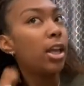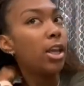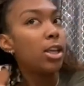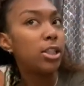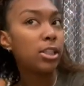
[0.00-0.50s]

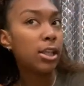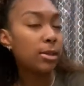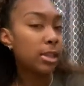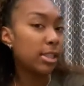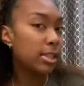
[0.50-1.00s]
So
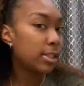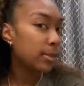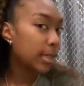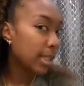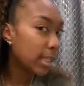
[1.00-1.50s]
this is
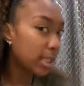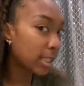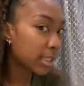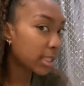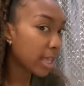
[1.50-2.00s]
what it
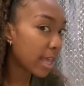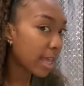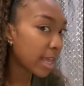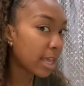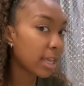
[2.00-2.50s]
looks
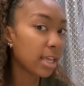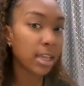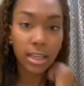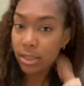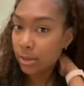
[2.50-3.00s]
like.
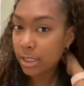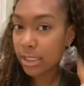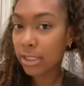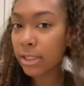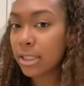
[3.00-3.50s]
You can
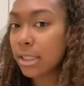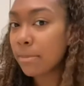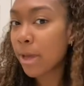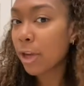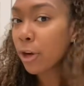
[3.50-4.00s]
still see
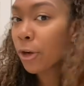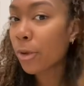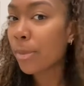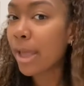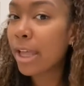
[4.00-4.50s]
my curl
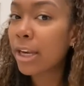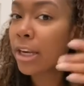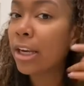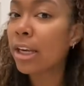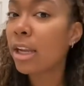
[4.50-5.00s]

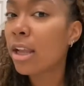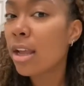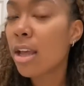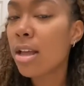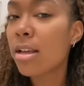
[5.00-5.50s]
pattern.
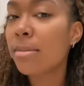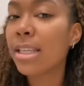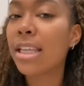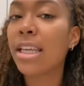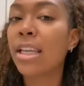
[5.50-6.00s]
It
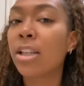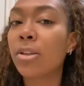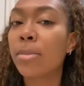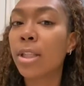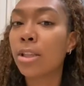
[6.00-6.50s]
did get a little
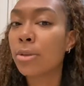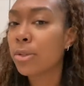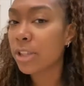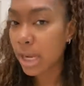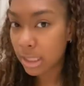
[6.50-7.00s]
bit
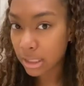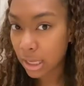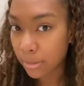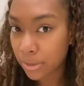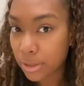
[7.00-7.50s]
looser at the
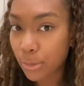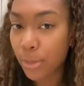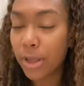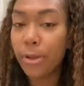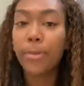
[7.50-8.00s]
top as
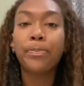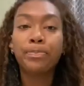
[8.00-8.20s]
well.